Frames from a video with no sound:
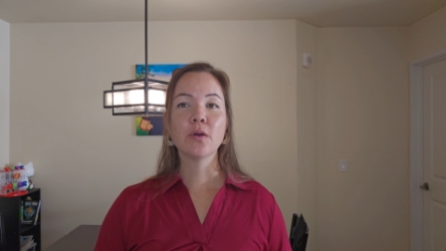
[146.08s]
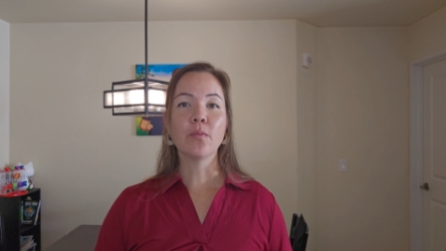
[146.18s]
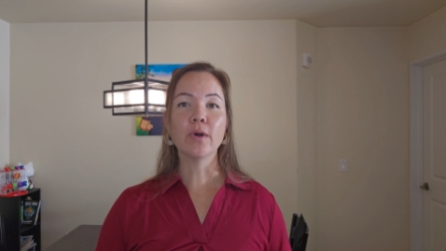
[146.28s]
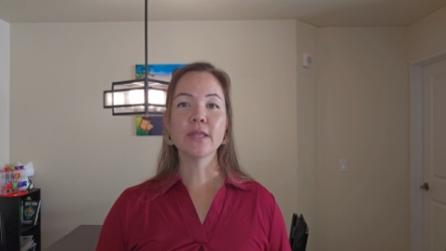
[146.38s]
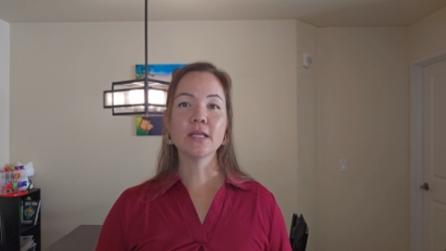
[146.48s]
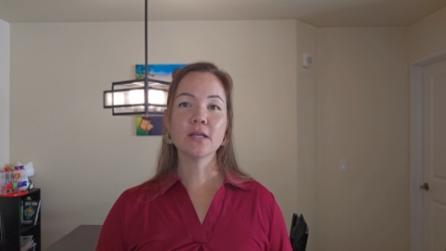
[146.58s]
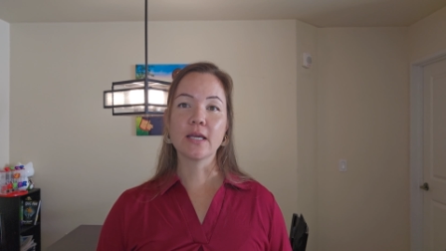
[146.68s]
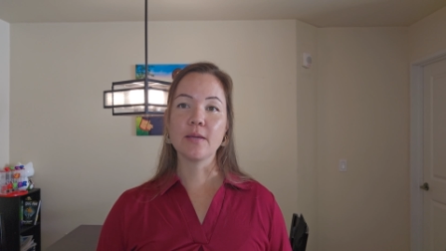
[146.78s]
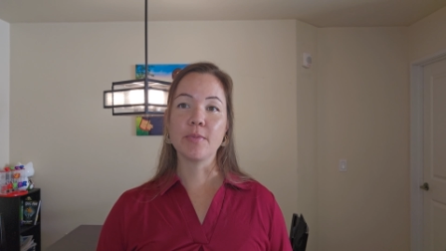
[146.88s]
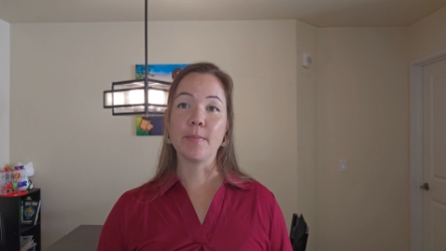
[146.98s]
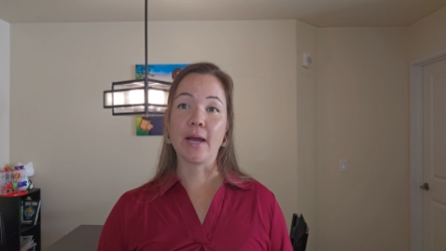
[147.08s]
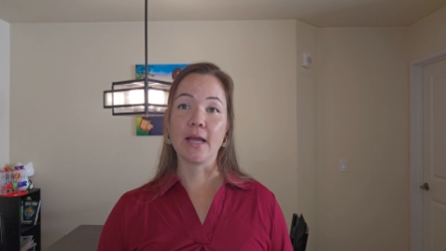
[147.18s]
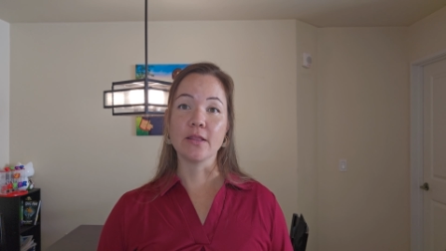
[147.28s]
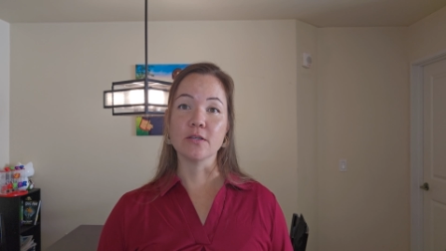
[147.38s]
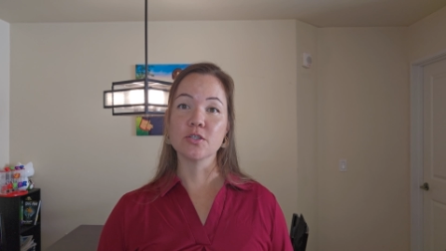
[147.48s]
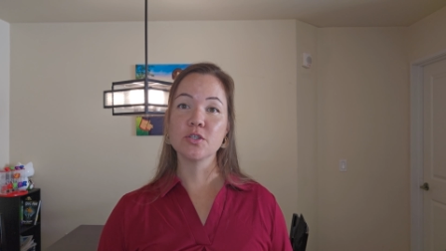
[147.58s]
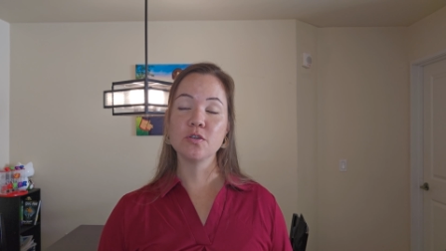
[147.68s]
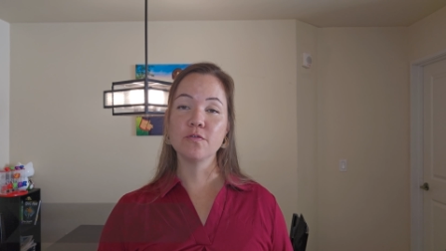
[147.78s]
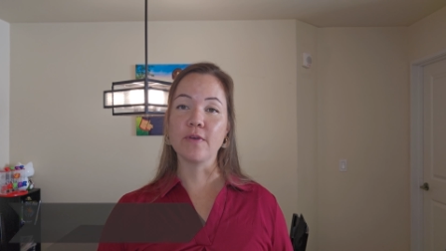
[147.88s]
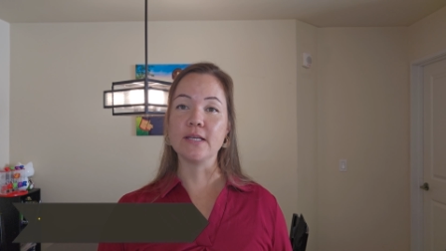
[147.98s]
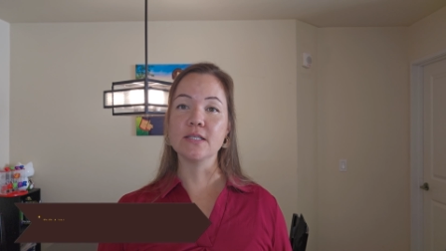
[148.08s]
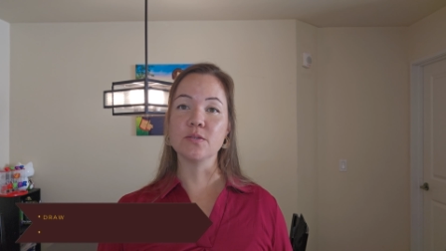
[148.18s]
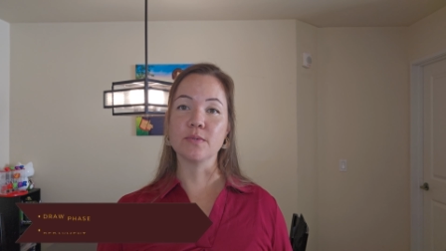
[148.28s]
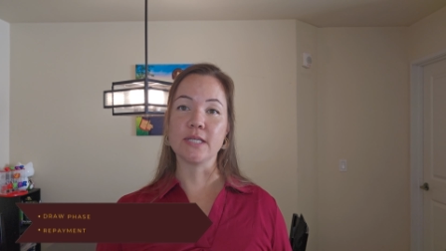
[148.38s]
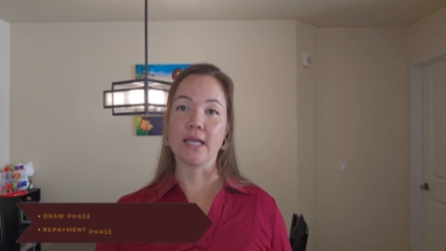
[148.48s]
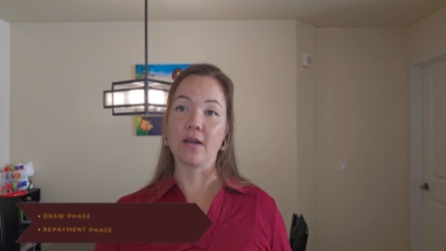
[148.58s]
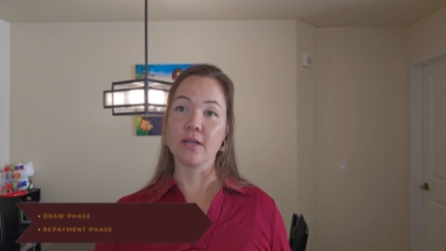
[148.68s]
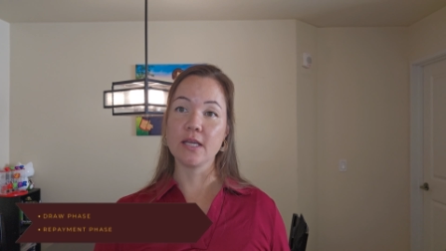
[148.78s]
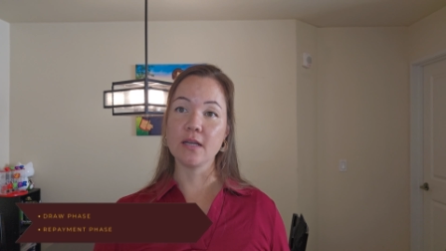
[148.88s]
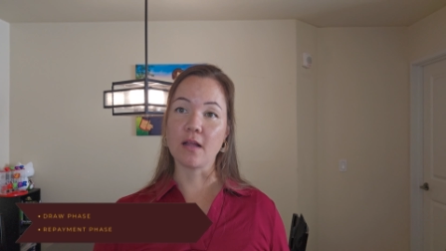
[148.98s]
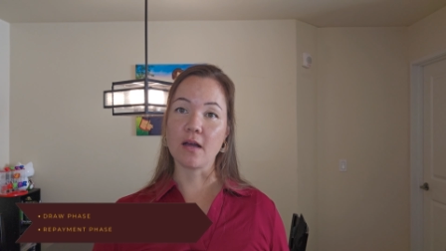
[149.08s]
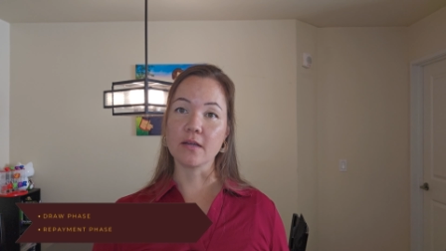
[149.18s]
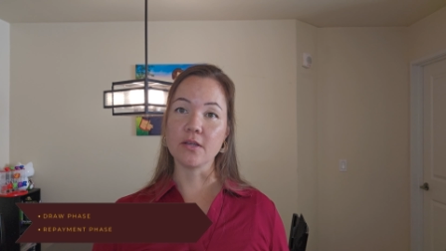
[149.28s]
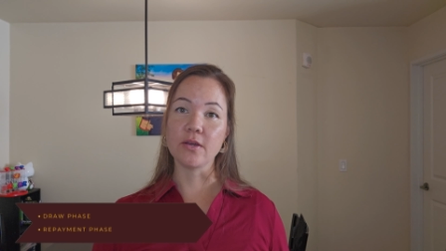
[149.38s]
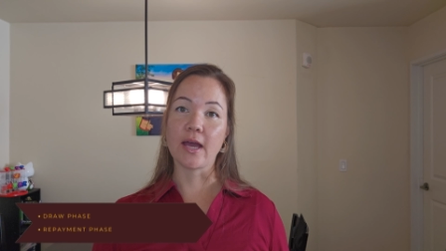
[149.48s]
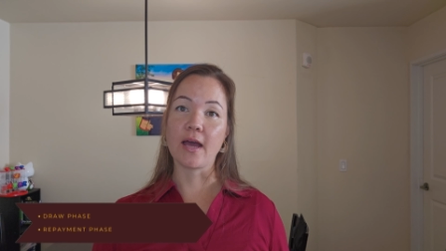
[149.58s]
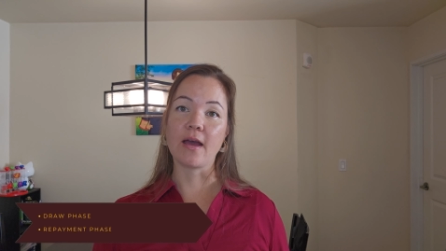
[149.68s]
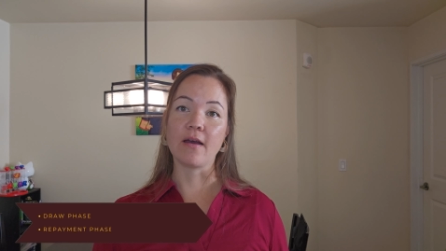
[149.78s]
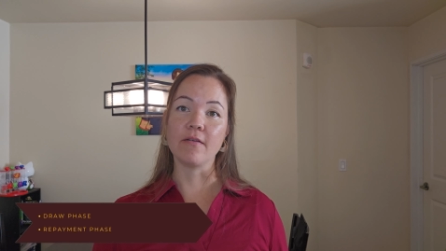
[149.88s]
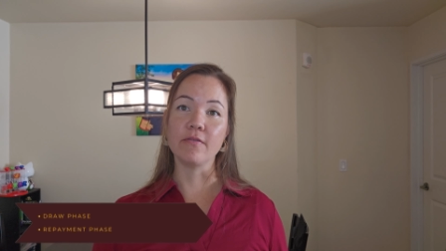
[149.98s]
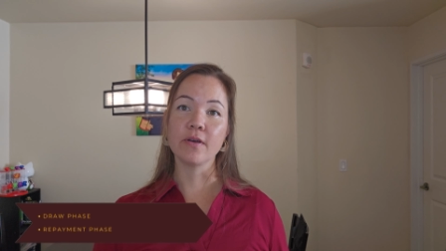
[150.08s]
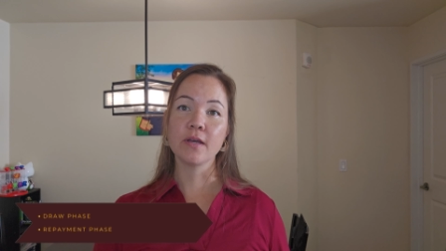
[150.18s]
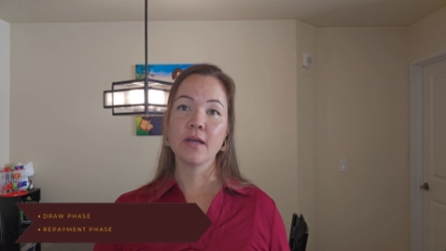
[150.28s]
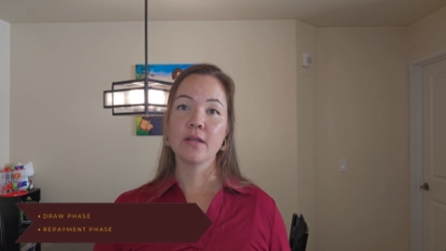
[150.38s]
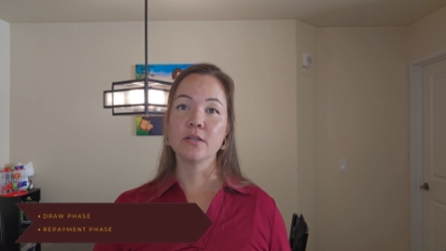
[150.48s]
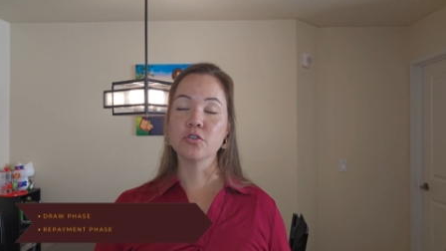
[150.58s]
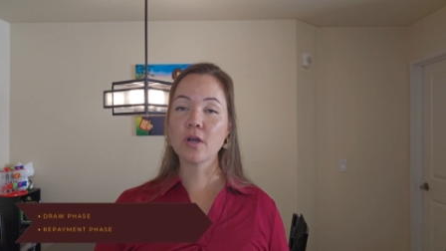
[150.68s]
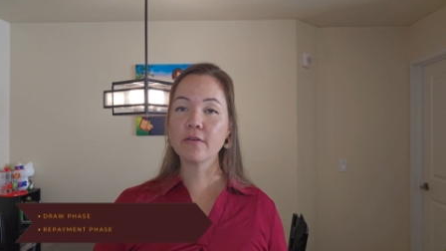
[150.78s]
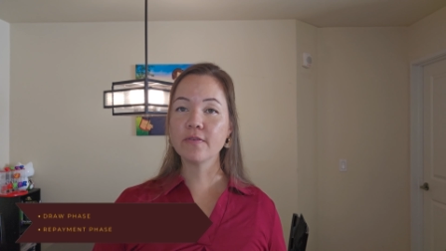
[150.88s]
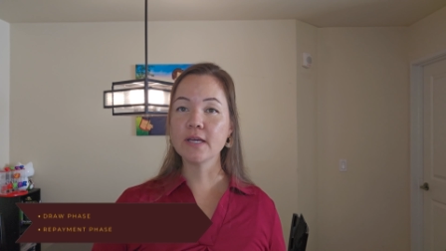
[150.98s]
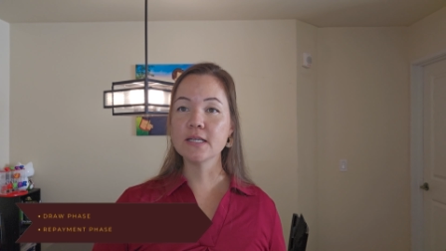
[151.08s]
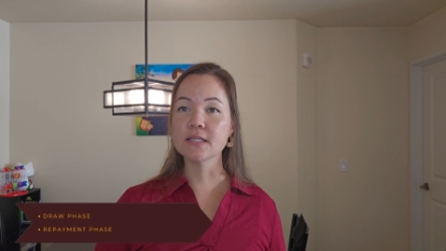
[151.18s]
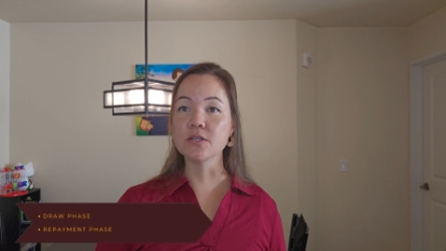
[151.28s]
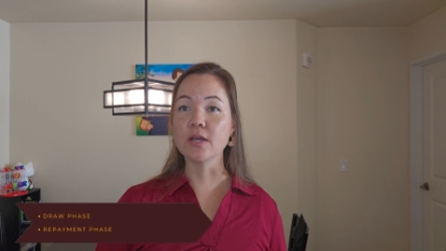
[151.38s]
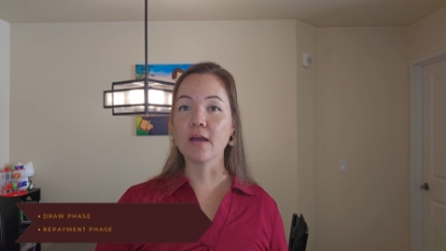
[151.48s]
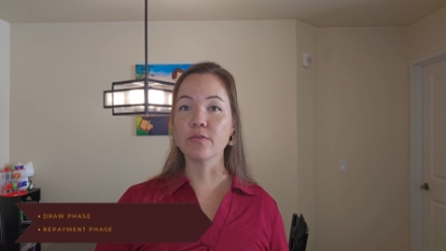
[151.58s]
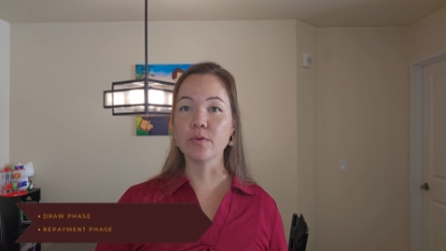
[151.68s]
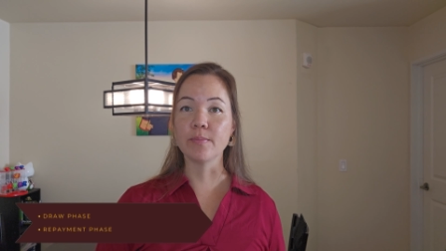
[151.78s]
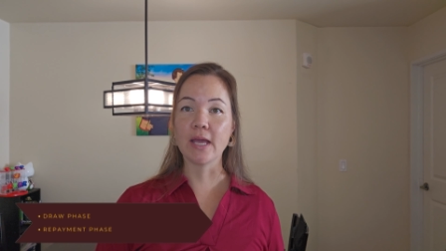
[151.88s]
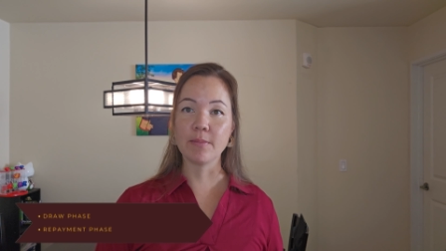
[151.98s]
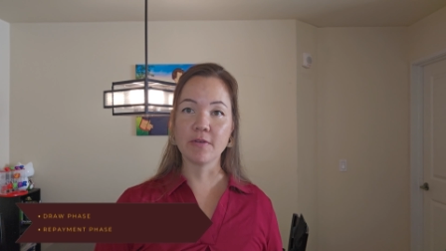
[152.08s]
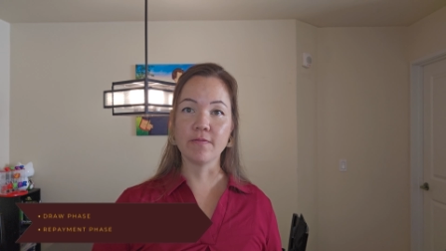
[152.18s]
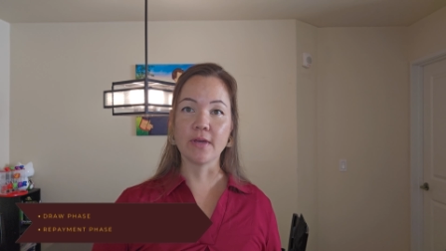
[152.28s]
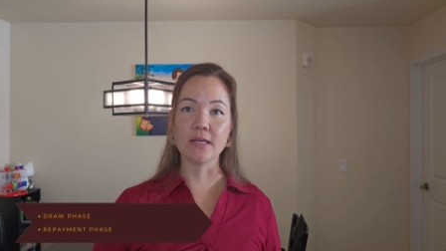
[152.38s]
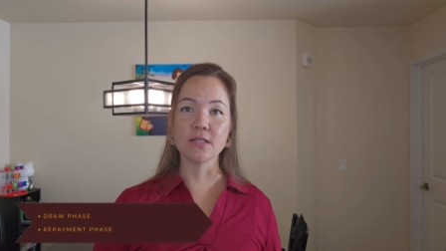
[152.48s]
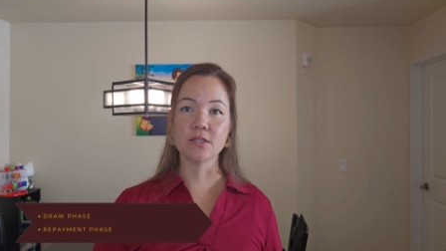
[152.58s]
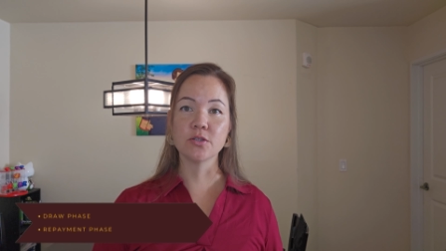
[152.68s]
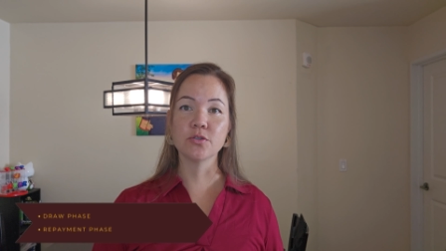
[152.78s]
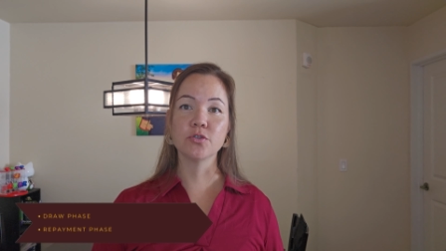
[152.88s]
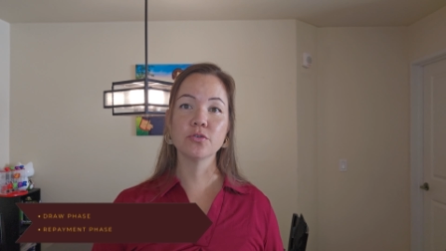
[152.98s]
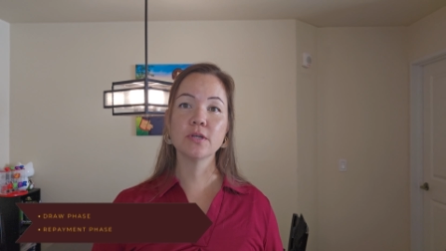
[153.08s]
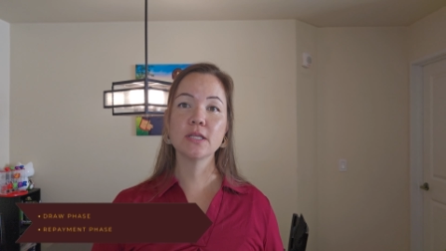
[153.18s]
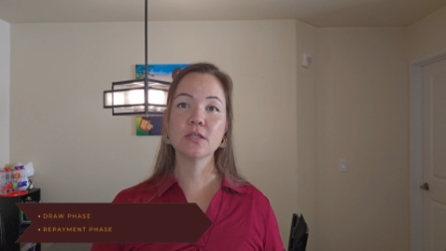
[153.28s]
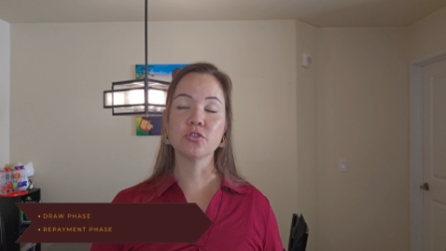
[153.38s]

One thing to keep in mind, there's two phases when taking on HELOC. You have draw phase and then you have the repayment phase. During the